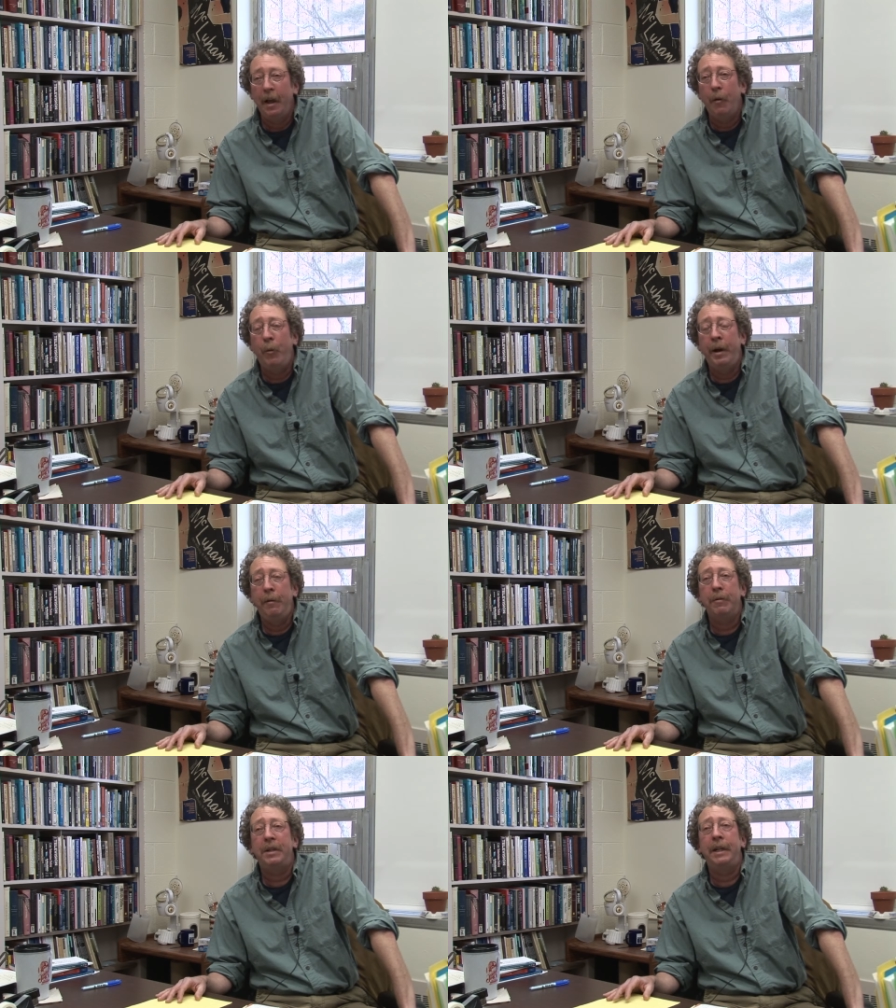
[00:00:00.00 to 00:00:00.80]
we
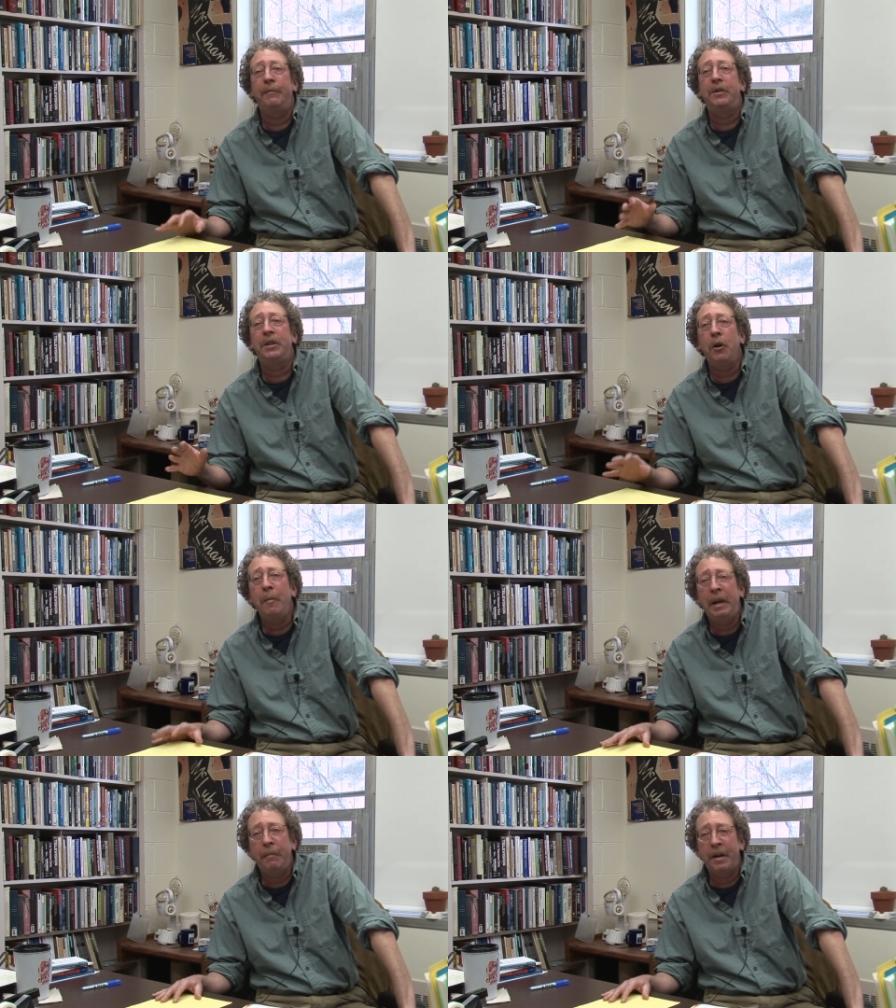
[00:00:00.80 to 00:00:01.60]
receive so
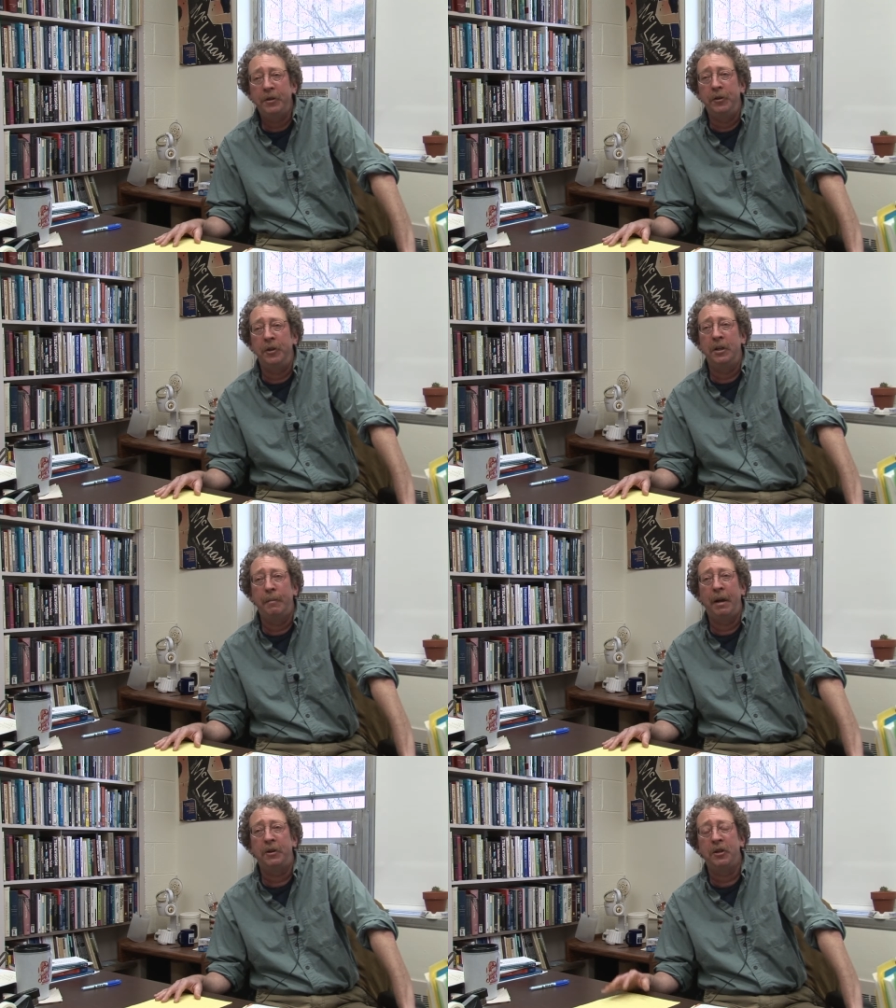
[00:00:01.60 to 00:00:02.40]
many messages
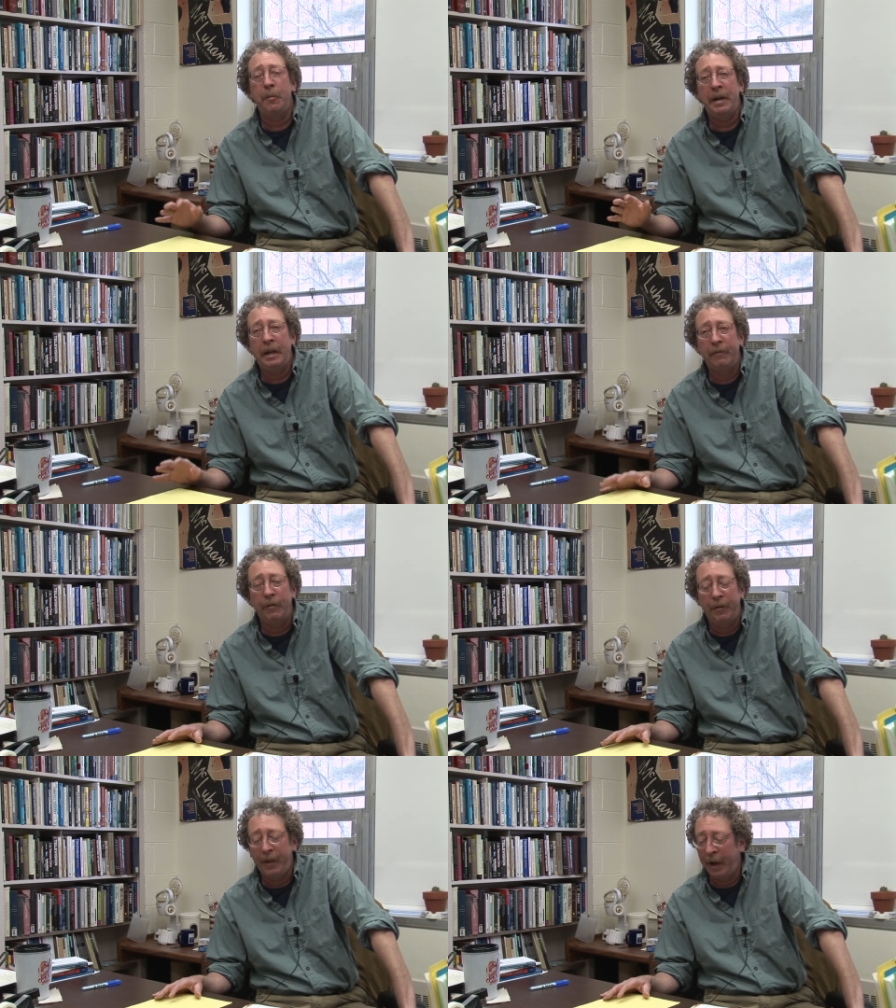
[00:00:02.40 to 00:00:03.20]
about so many
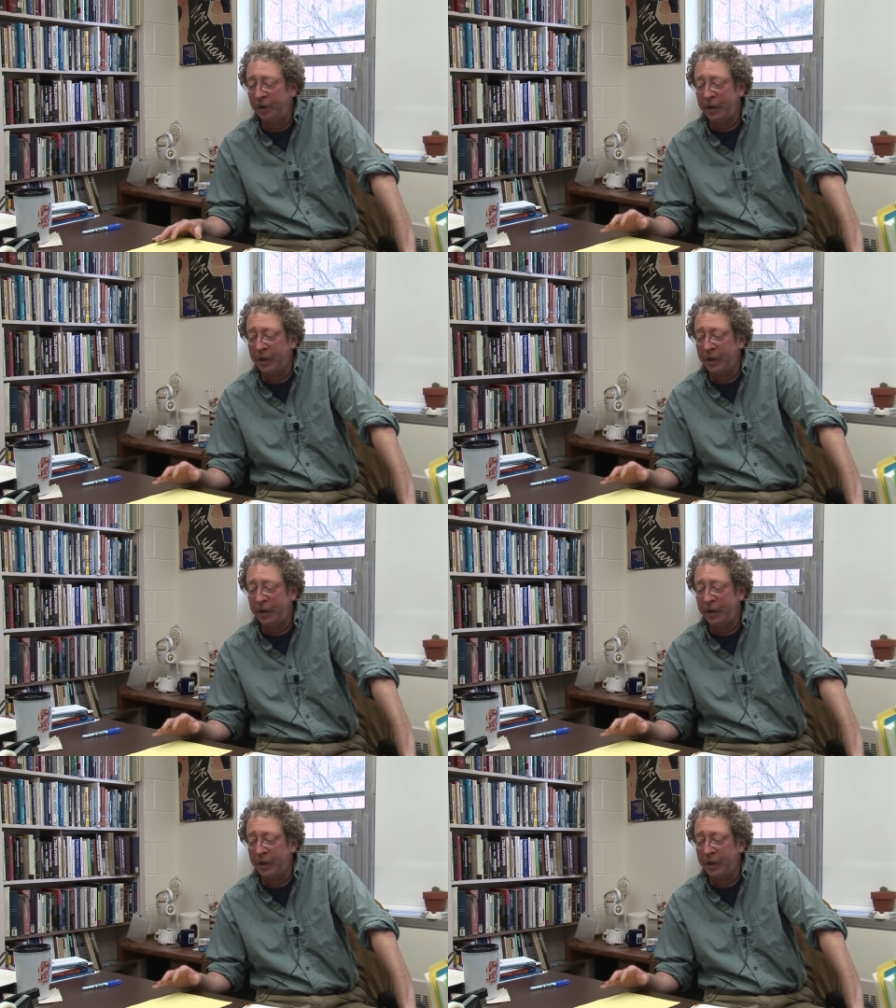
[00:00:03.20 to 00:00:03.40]
different things.